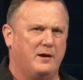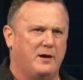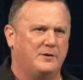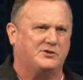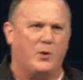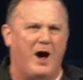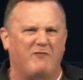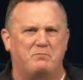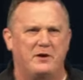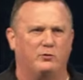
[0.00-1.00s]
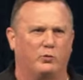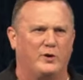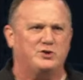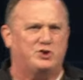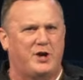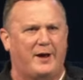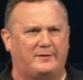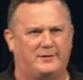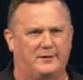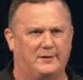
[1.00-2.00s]
And so I've been
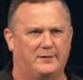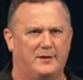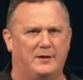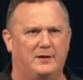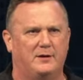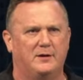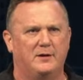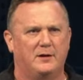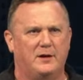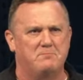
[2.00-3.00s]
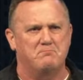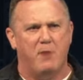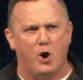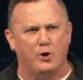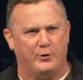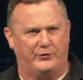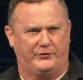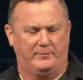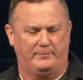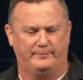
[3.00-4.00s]
rejected, and then he murders him.